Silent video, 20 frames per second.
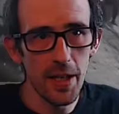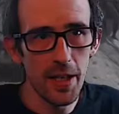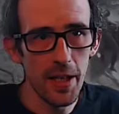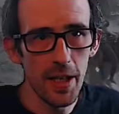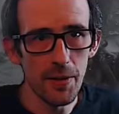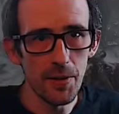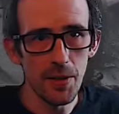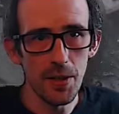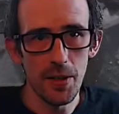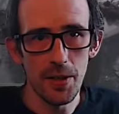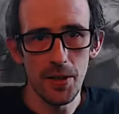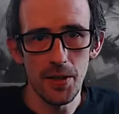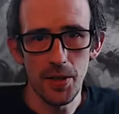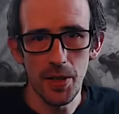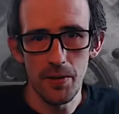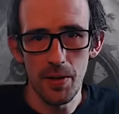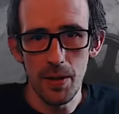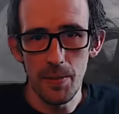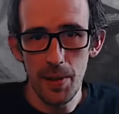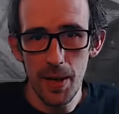They're now starting to
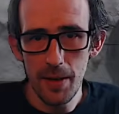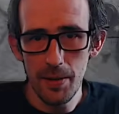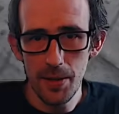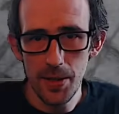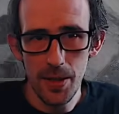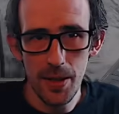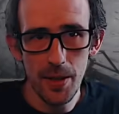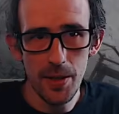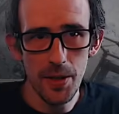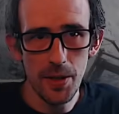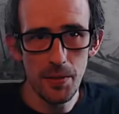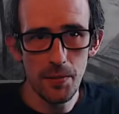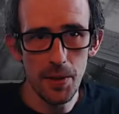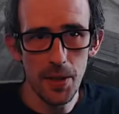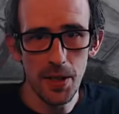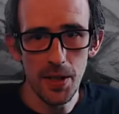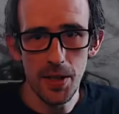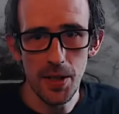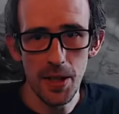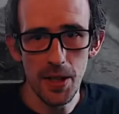generate power charges. We
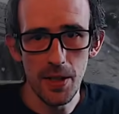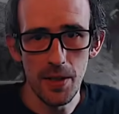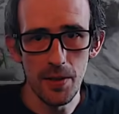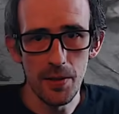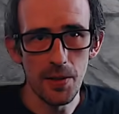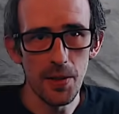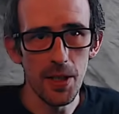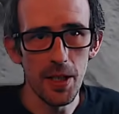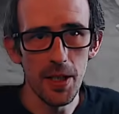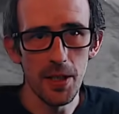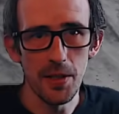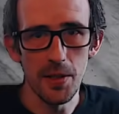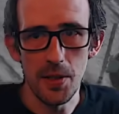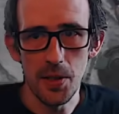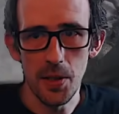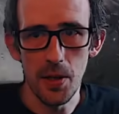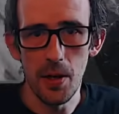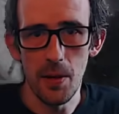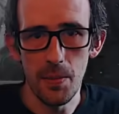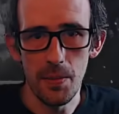can see those in the
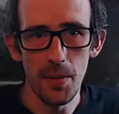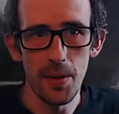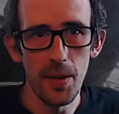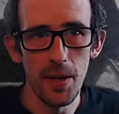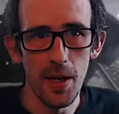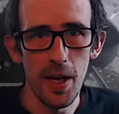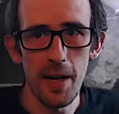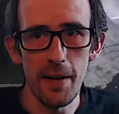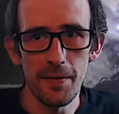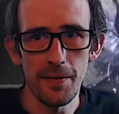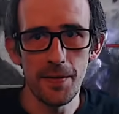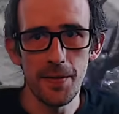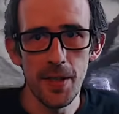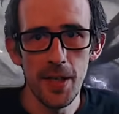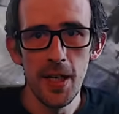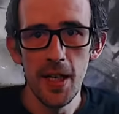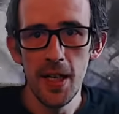top left.